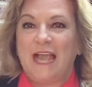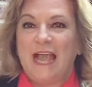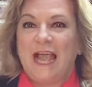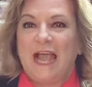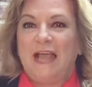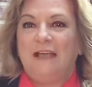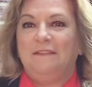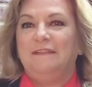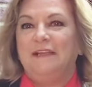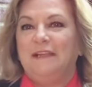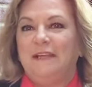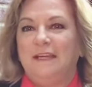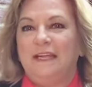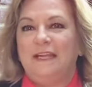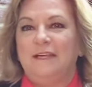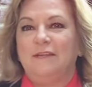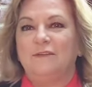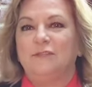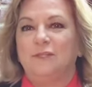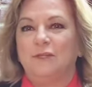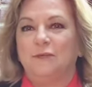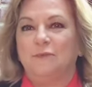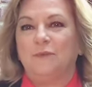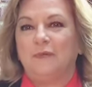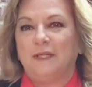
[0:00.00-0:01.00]
And then
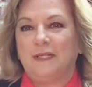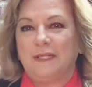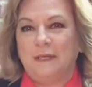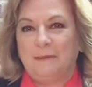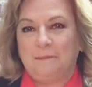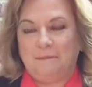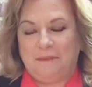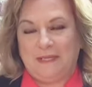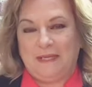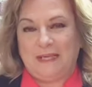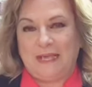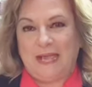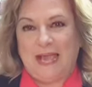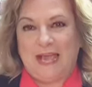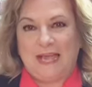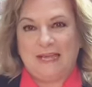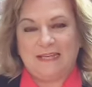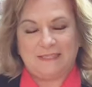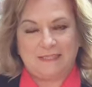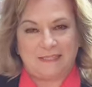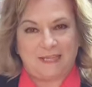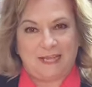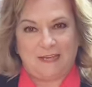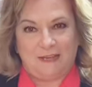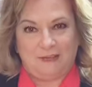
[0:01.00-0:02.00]
here's a really big
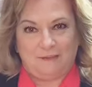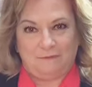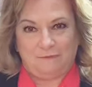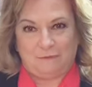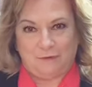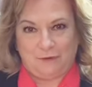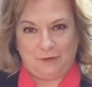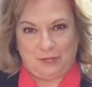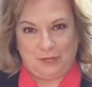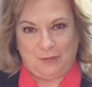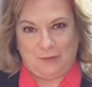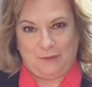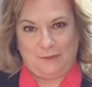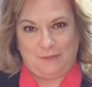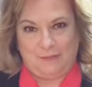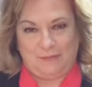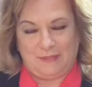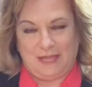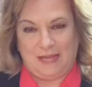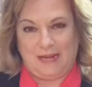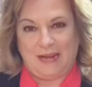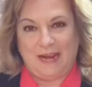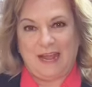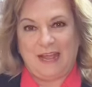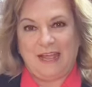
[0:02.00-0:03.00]
ask for you
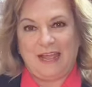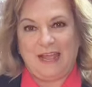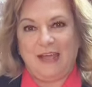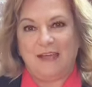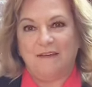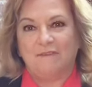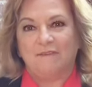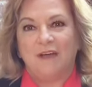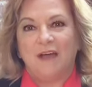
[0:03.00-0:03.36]
that I have.